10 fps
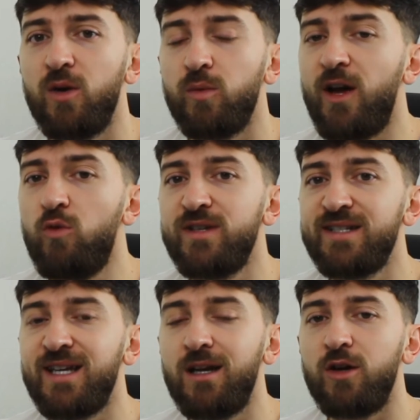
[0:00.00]
With our
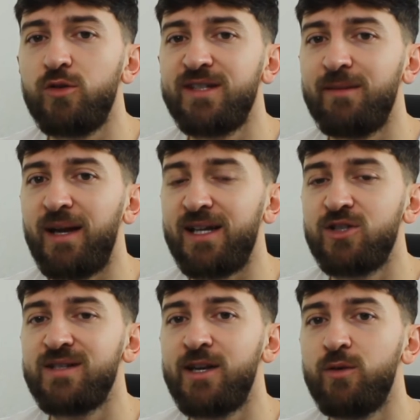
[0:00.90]
reseller hosting
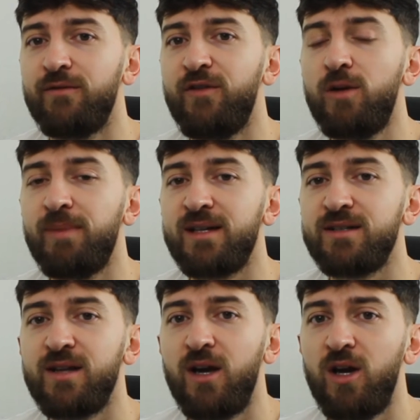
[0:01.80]
packages here at
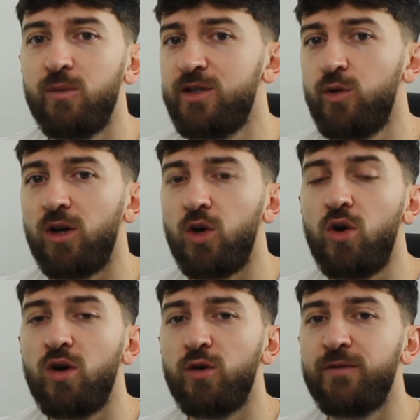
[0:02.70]
Verpex, we do a
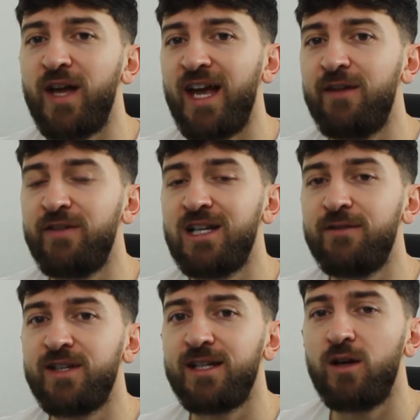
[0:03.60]
lot of the heavy
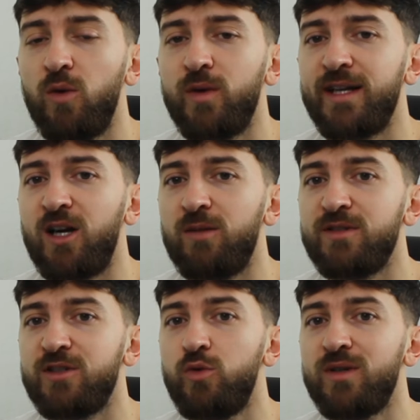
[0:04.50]
lifting when it
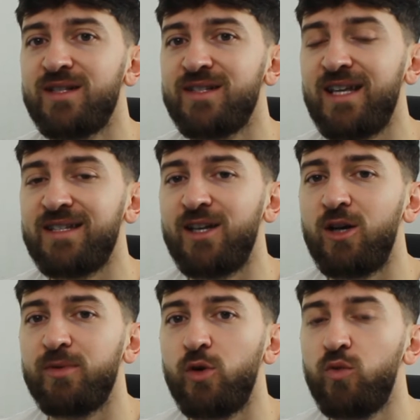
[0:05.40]
comes to setting
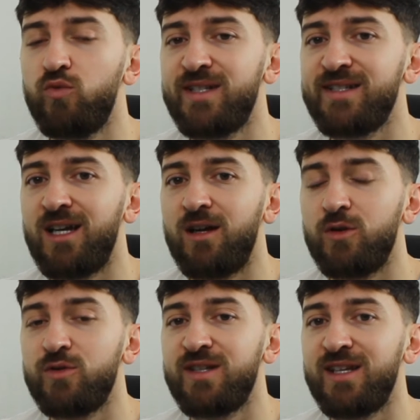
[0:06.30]
up your reseller
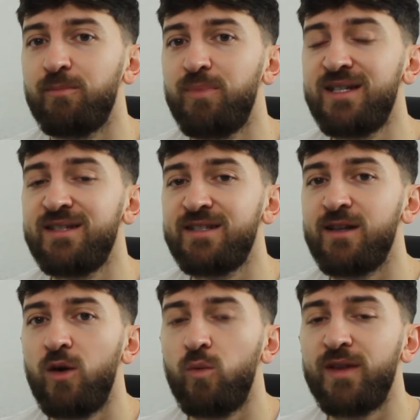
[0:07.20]
hosting business
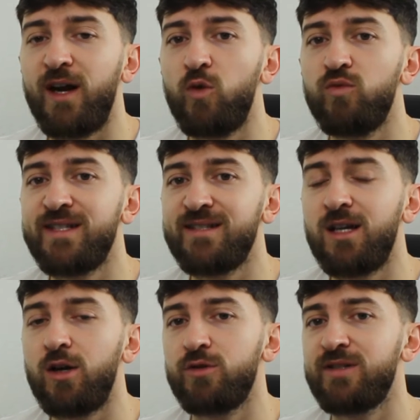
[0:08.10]
with our
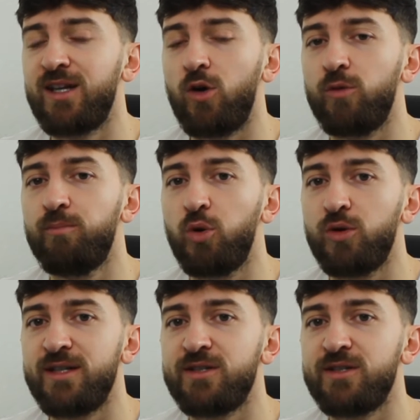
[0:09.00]
reseller hosting onboarding